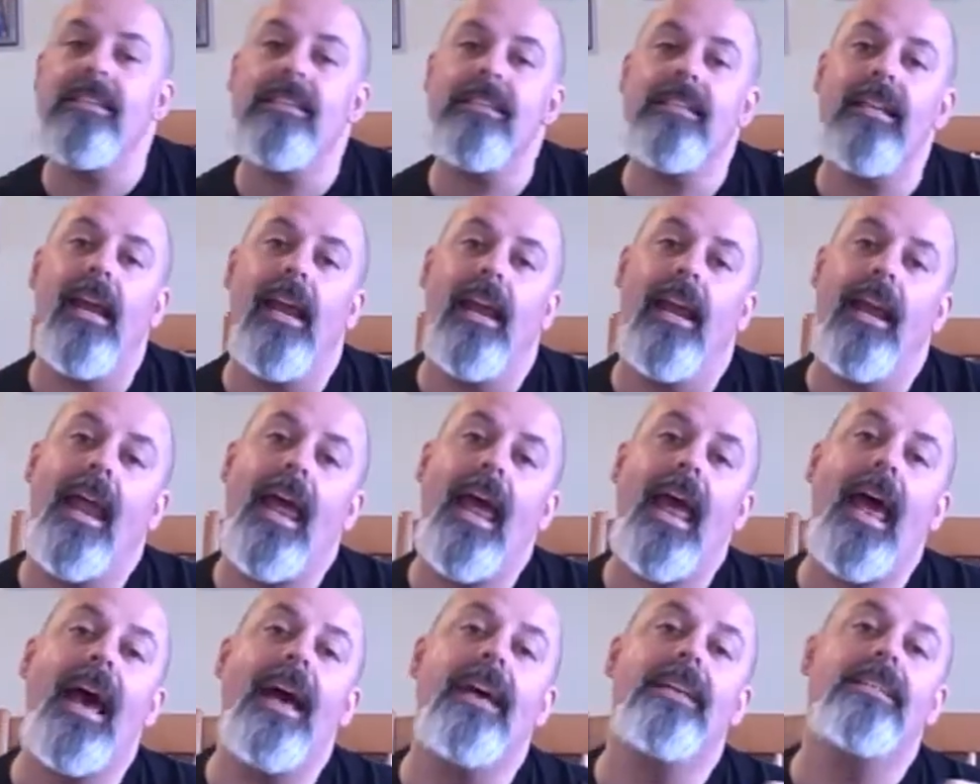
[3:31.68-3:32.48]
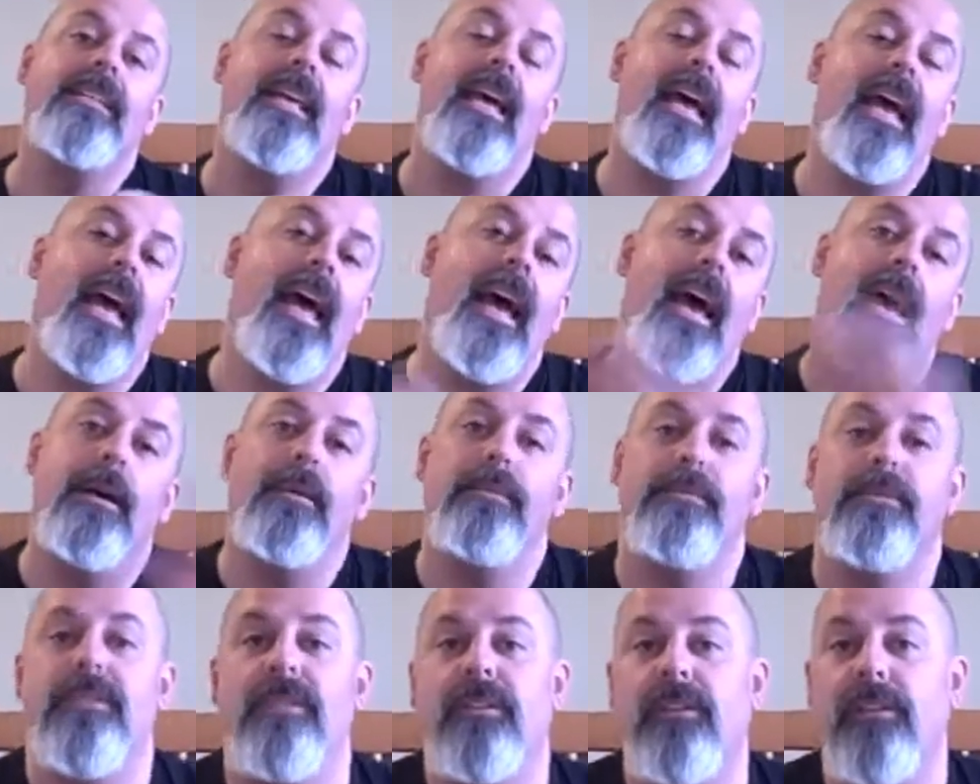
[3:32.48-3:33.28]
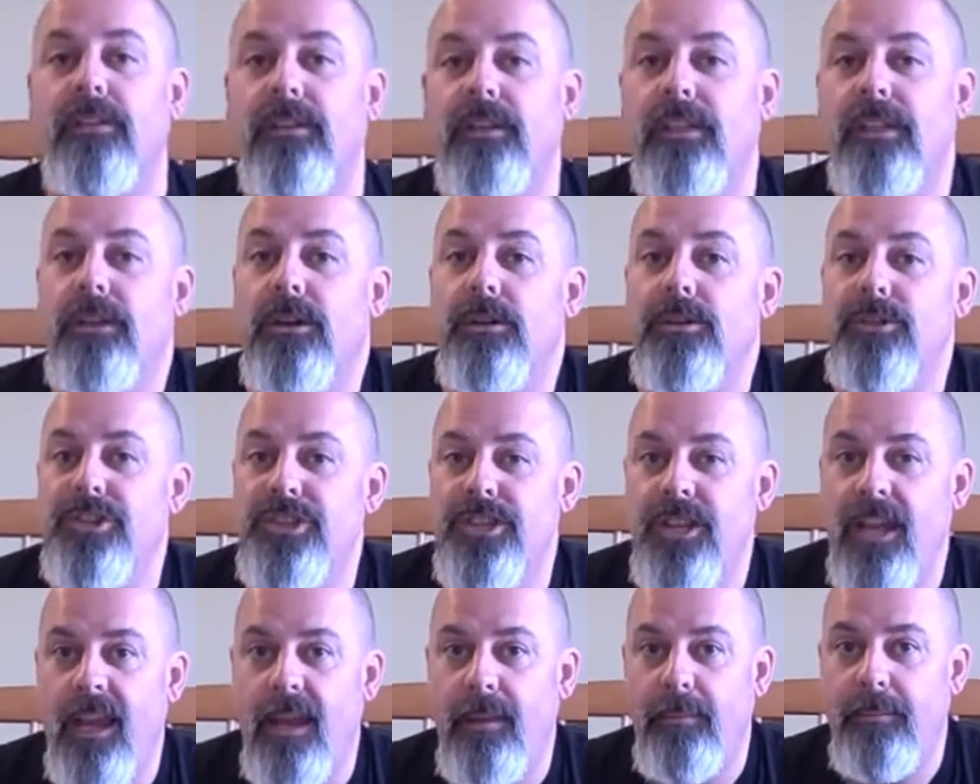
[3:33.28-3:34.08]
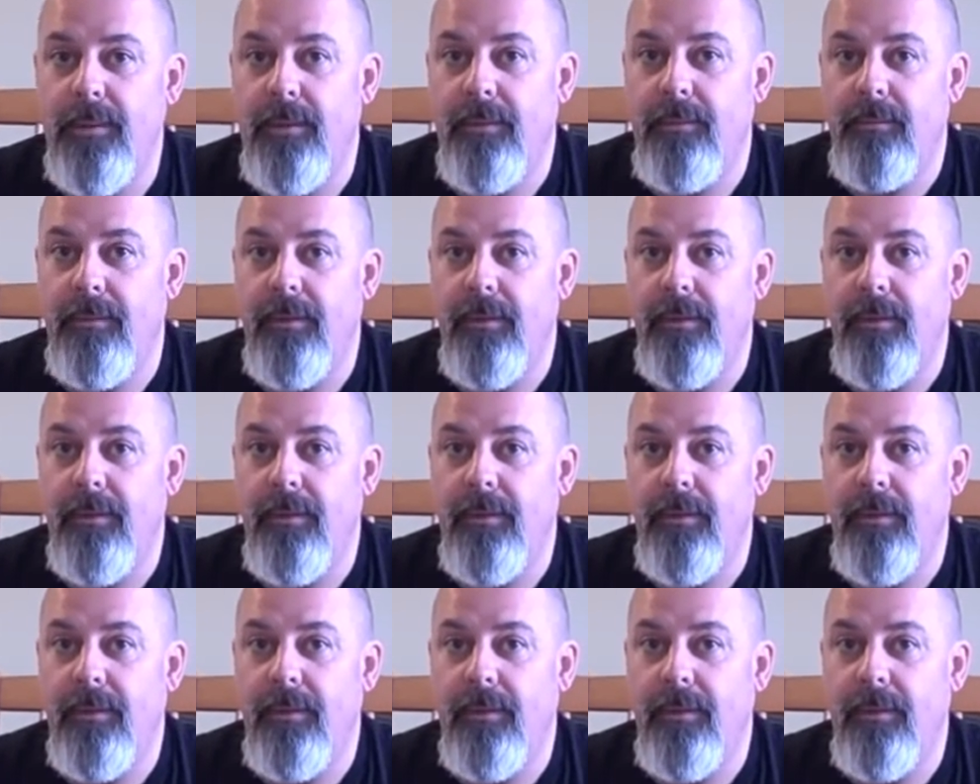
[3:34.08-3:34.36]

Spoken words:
state has absolutely no shape.